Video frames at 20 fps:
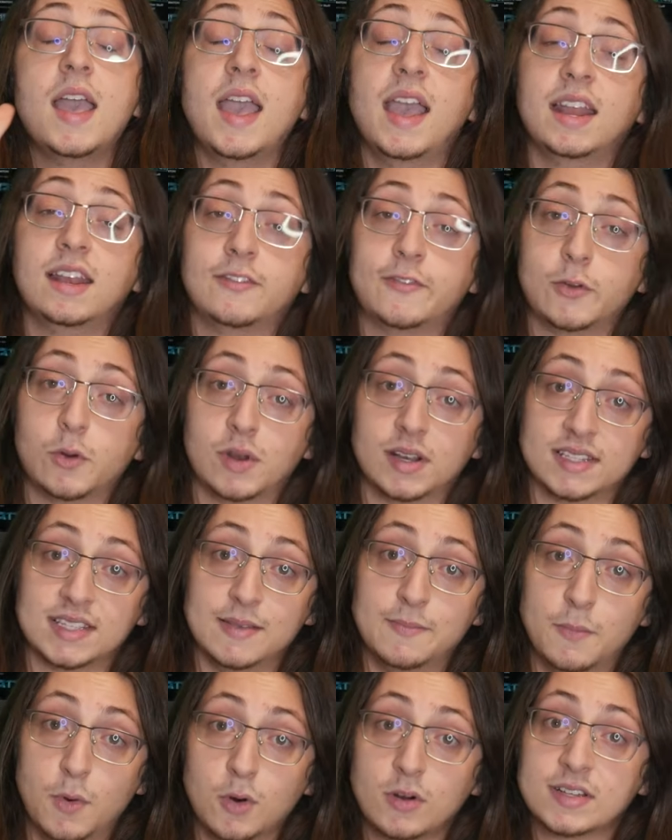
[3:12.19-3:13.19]
And if you wanna see
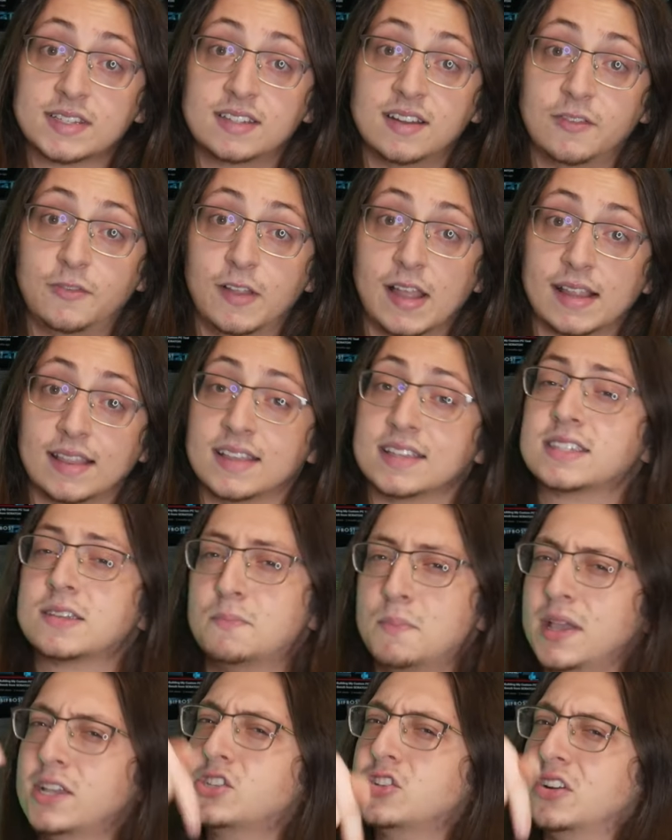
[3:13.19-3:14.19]
more stuff like this,
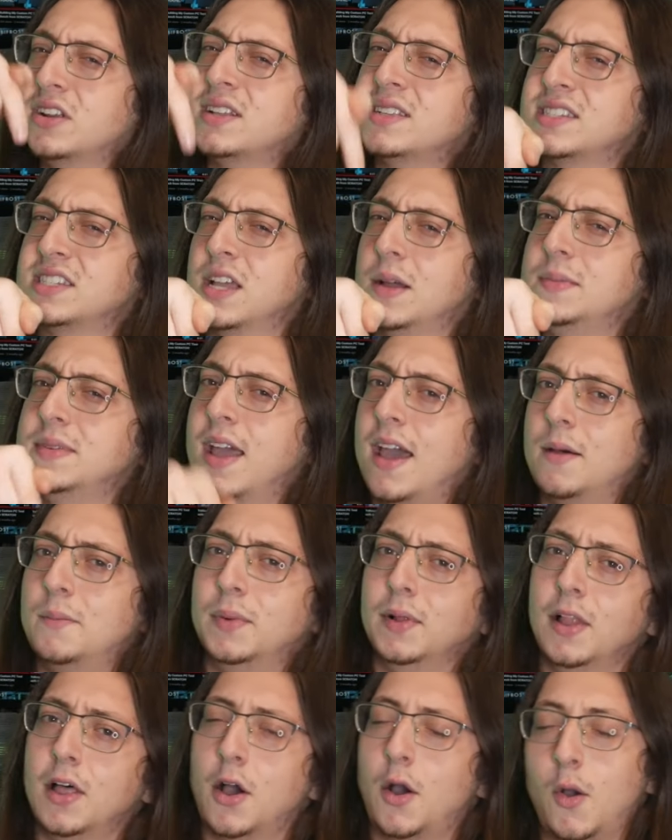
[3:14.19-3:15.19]
make sure to get subbed down
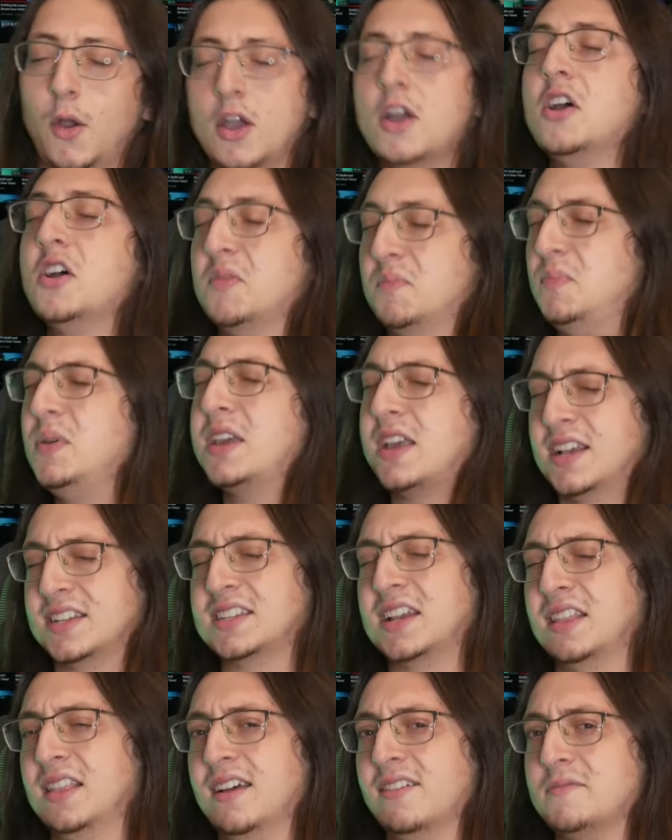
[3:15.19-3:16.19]
below, because
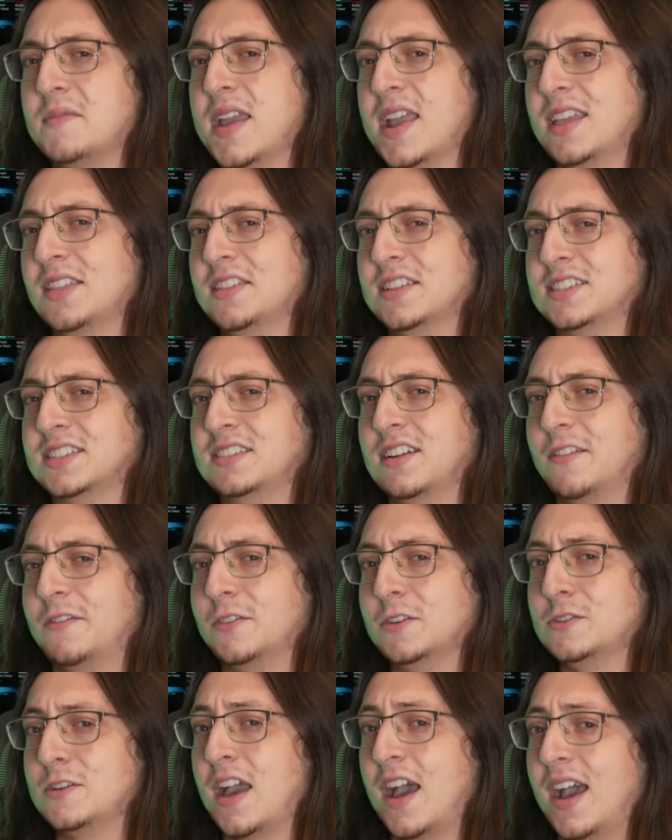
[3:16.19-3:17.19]
I love making this stuff for
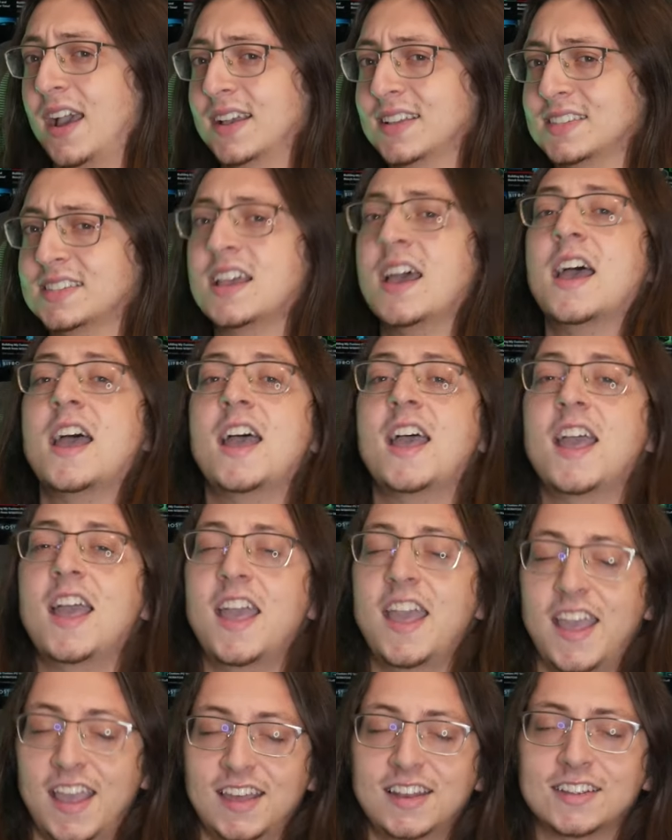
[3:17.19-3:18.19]
you guys.
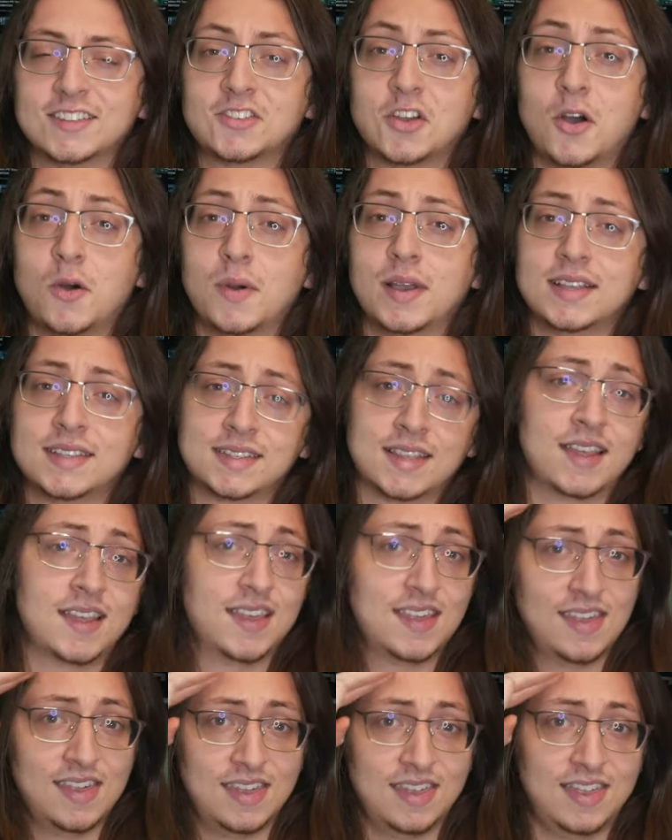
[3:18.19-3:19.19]
And as always,
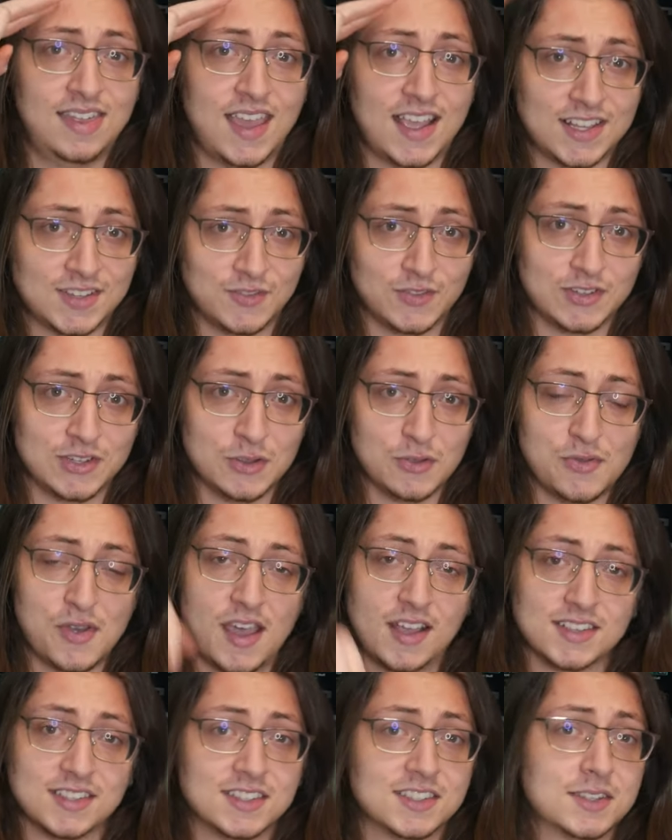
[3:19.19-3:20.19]
thanks for two
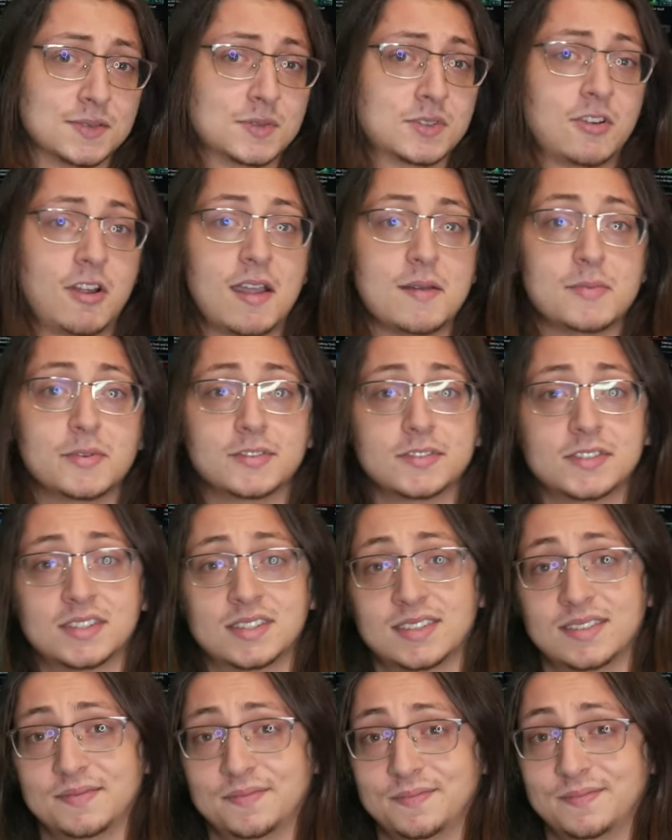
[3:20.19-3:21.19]
thousand subscribers.
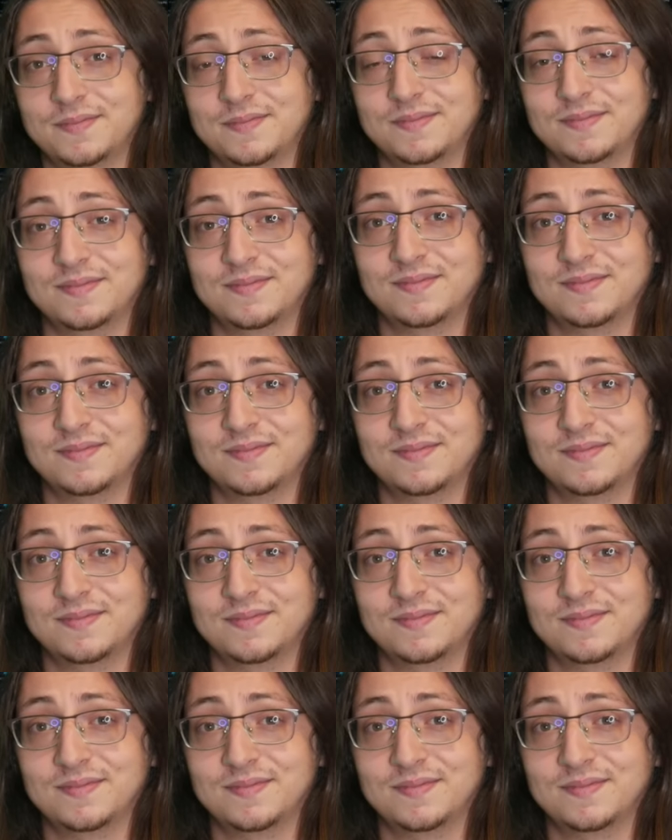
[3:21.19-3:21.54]
Honey,